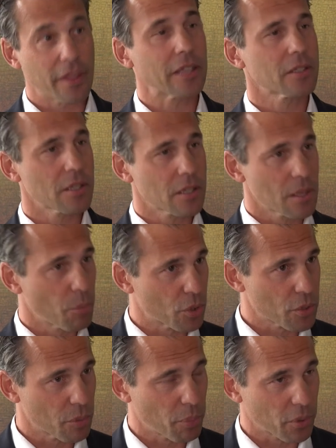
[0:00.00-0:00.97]
That's the
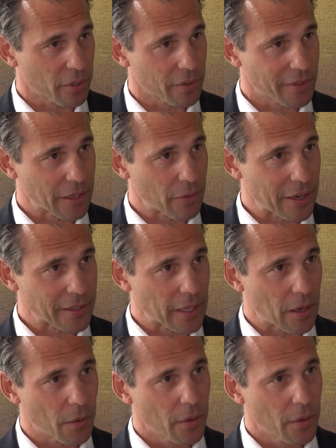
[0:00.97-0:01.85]
most important thing right now.